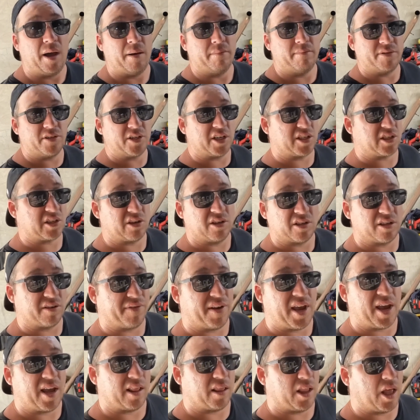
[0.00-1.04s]
just because of
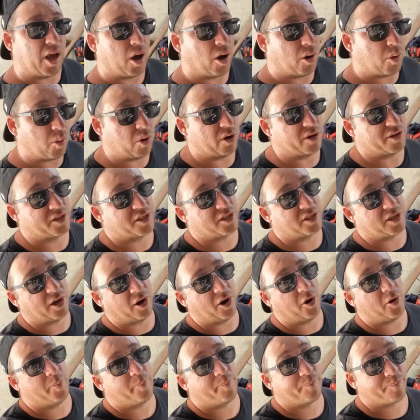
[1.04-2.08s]
how low it was.
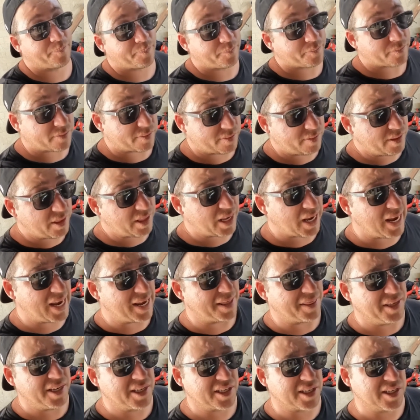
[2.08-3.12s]
So yeah,
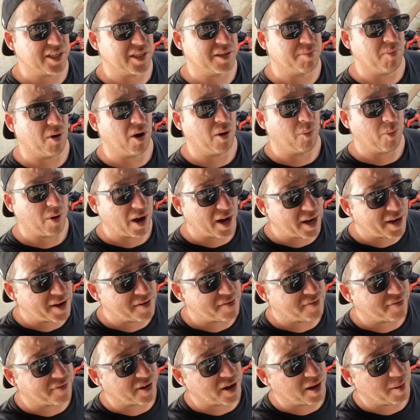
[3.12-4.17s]
this is my way
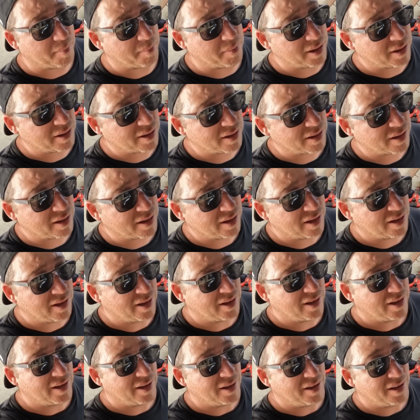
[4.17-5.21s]
of
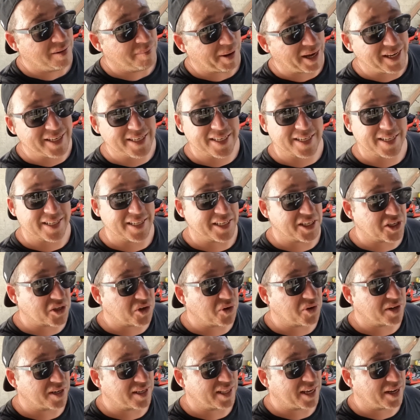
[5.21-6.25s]
basically
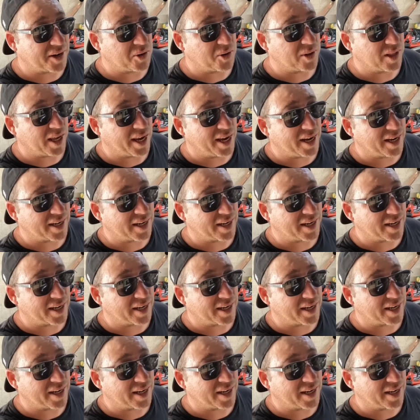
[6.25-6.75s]
sorting that all out